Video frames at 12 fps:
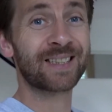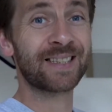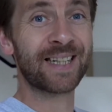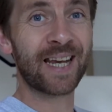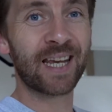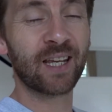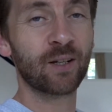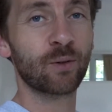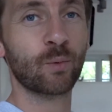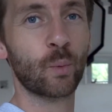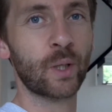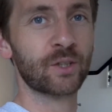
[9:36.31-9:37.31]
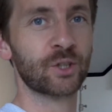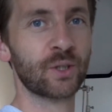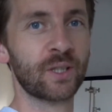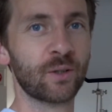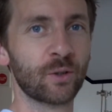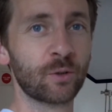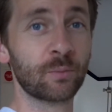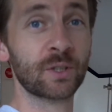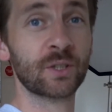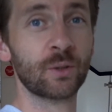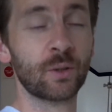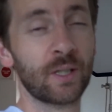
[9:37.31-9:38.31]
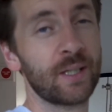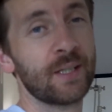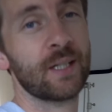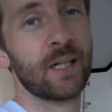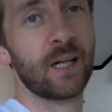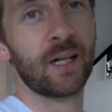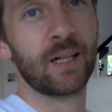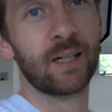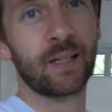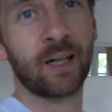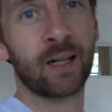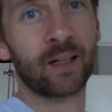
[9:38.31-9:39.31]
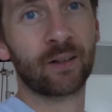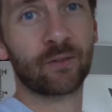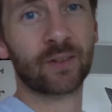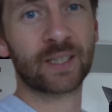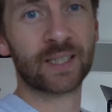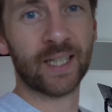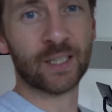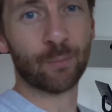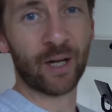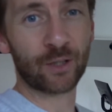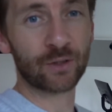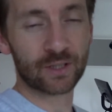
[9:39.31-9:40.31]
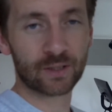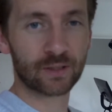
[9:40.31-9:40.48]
Today we are shooting at home, so I have set about